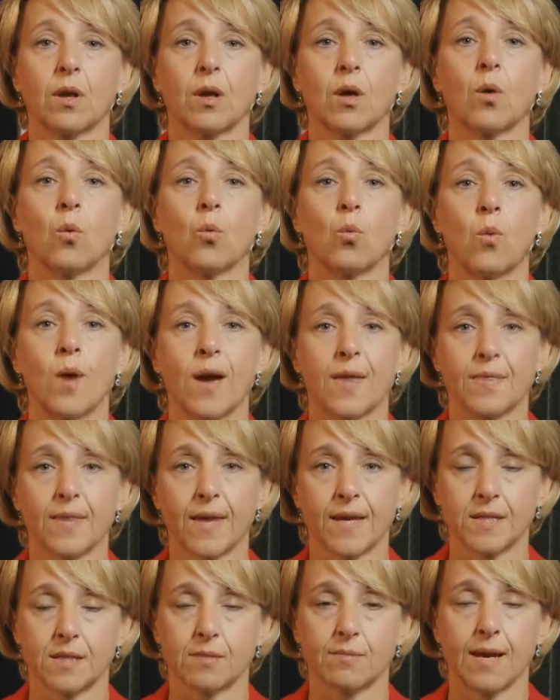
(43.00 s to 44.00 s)
when
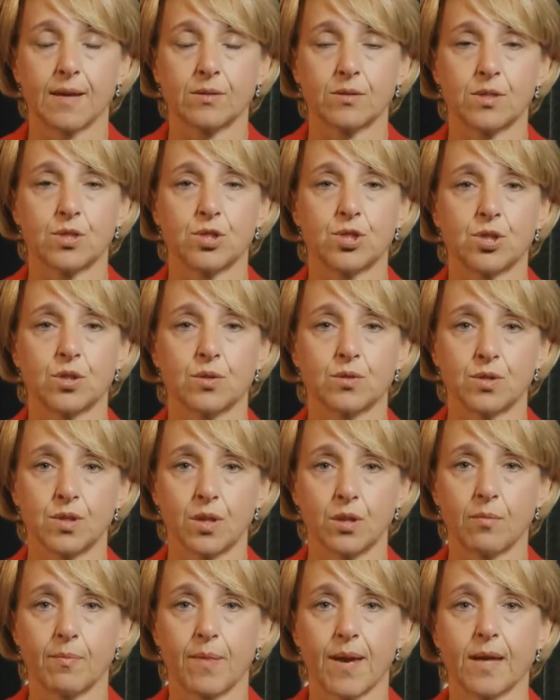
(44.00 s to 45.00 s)
that amount is due, so
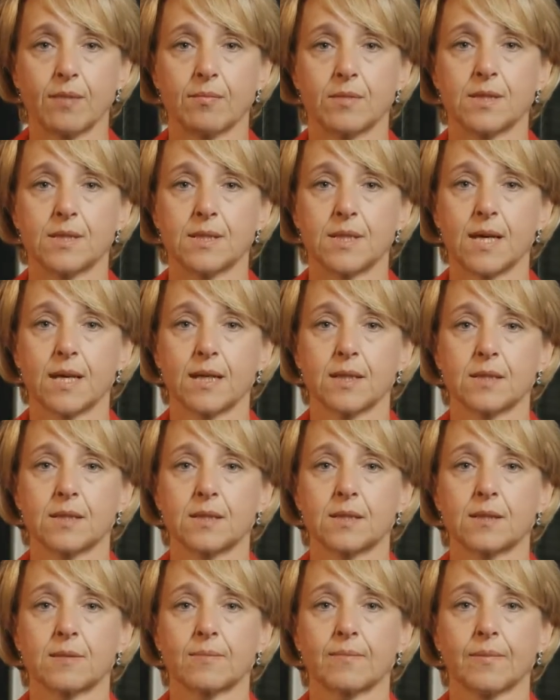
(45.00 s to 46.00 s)
the payment
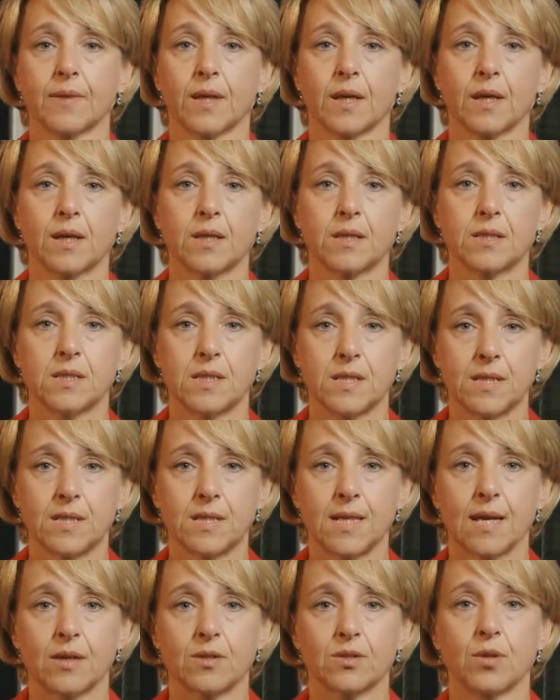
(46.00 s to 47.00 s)
dates,
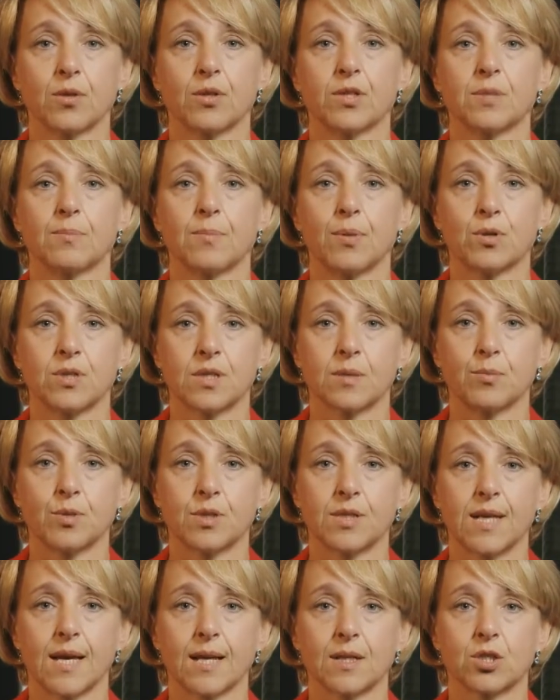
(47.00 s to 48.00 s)
details on the deposit
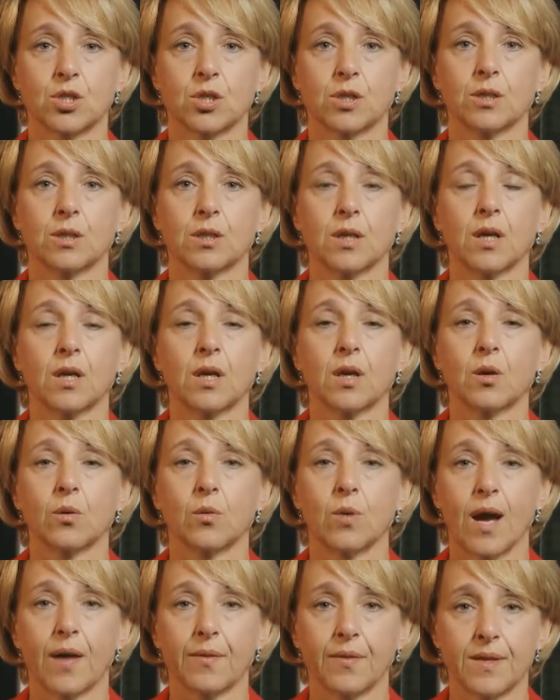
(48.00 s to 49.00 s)
protection,
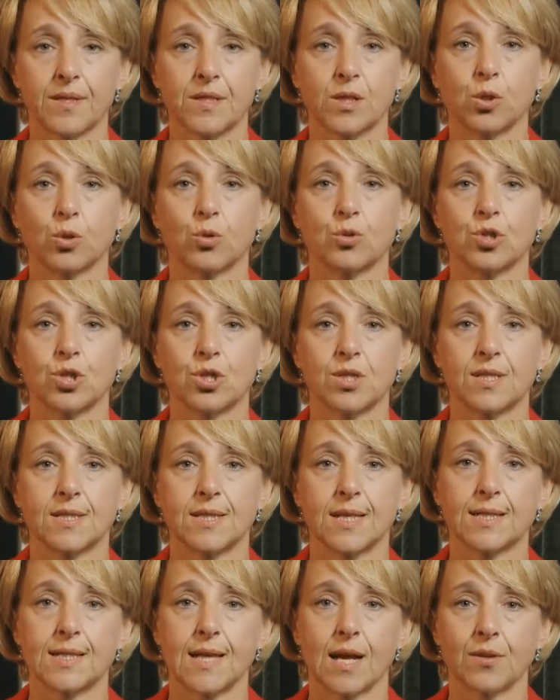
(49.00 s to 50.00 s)
and this clause should
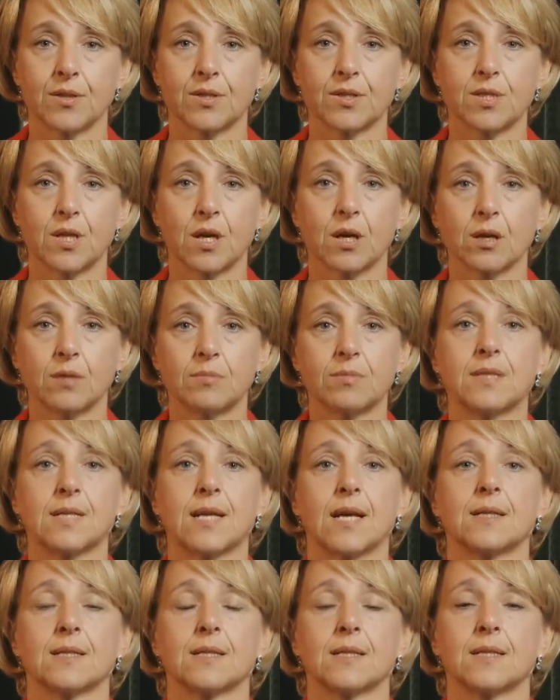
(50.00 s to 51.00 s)
set out the
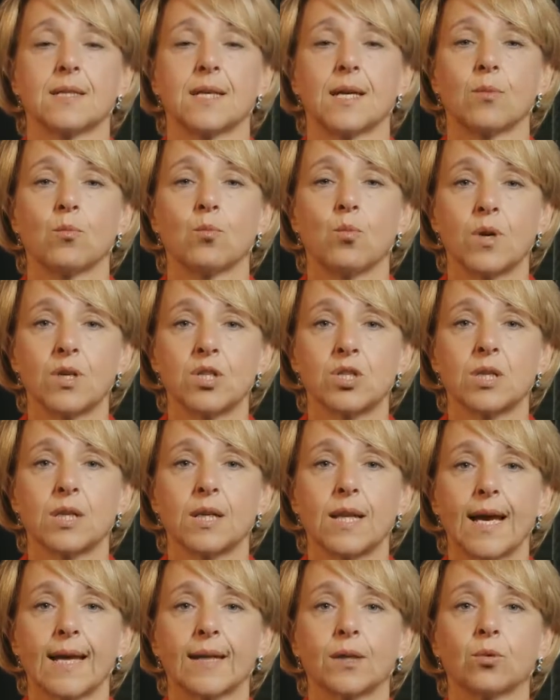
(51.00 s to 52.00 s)
circumstances in which the
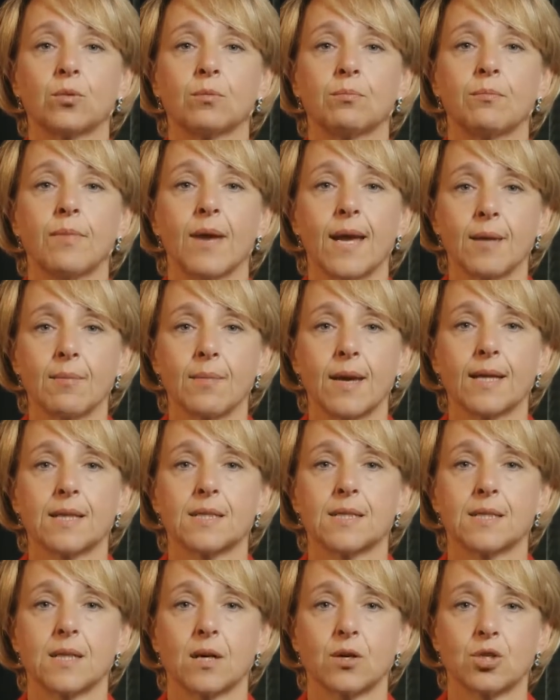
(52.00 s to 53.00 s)
landlord may make
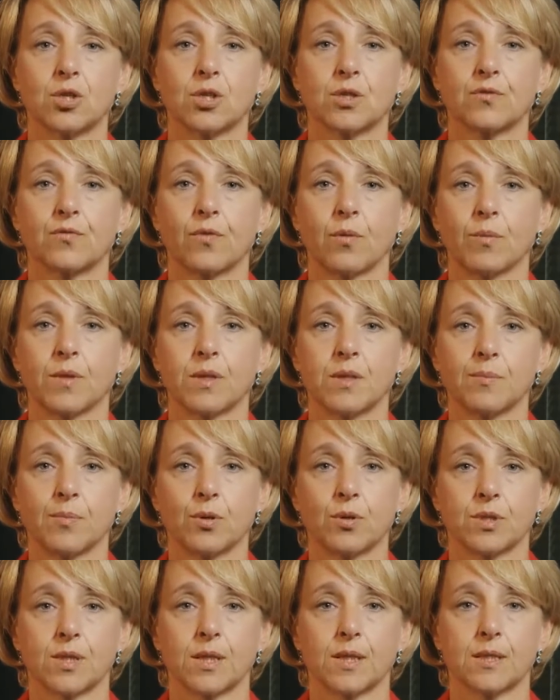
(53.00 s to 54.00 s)
deductions from the
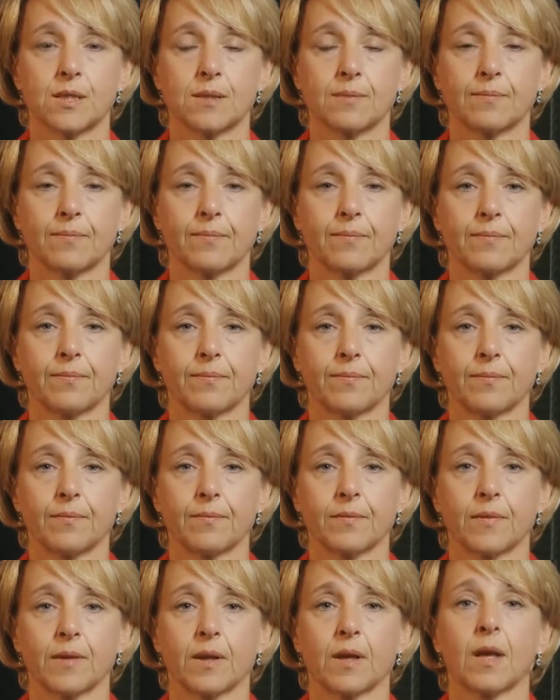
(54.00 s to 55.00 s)
deposit.
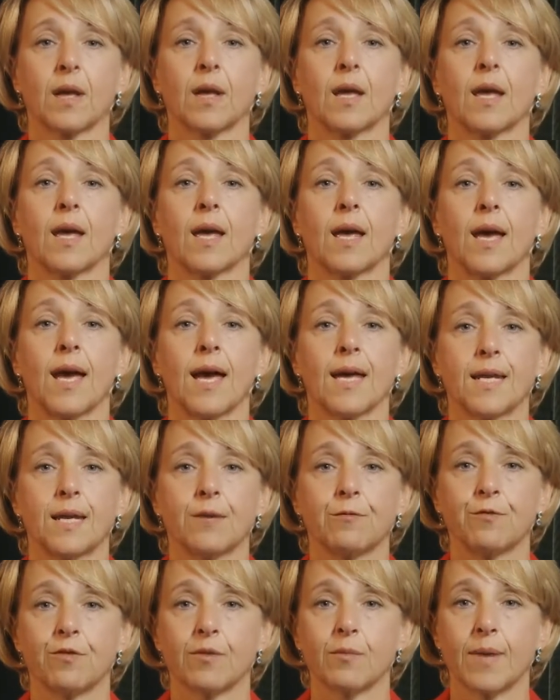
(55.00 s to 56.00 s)
Any
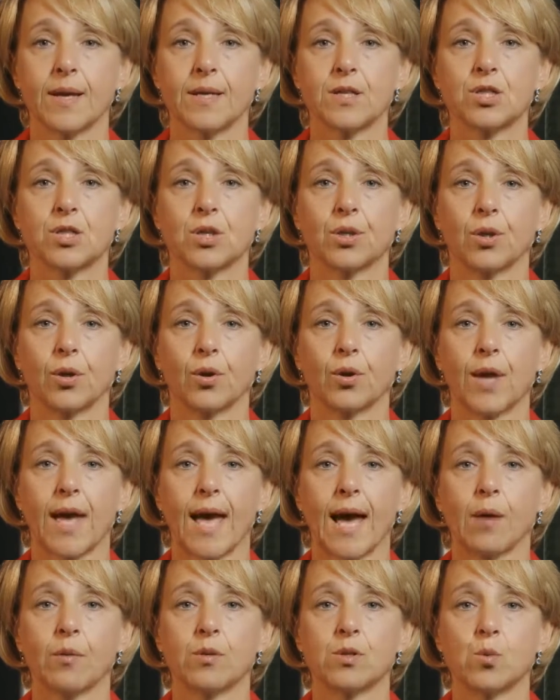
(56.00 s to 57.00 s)
information on
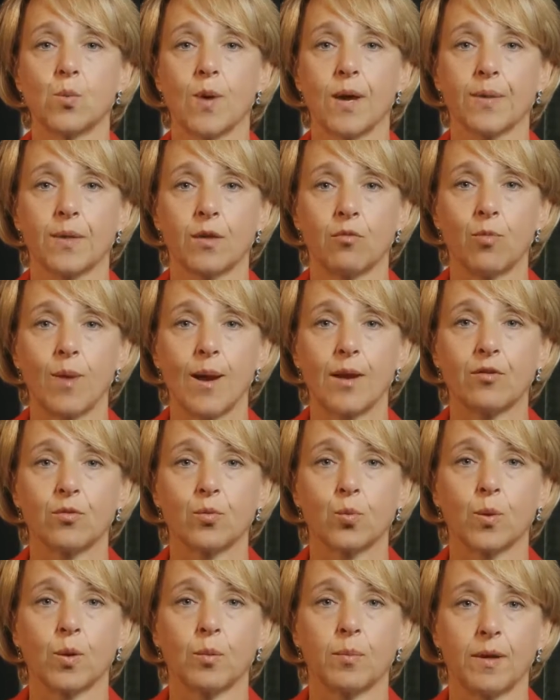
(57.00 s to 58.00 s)
how and when the
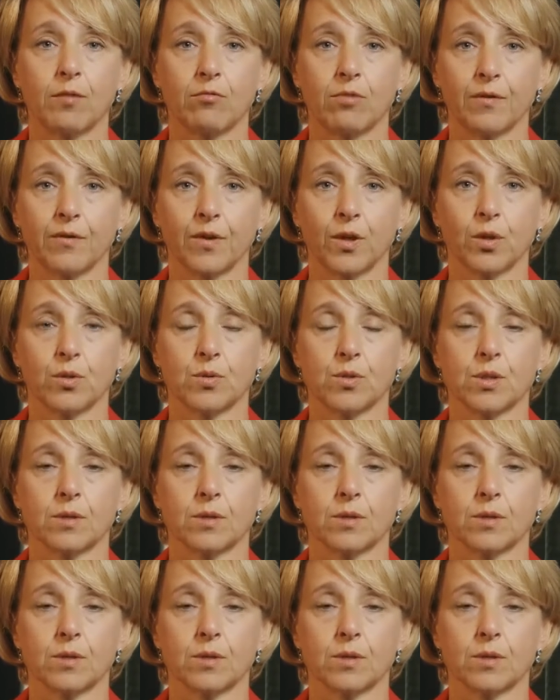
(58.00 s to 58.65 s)
rent will be reviewed.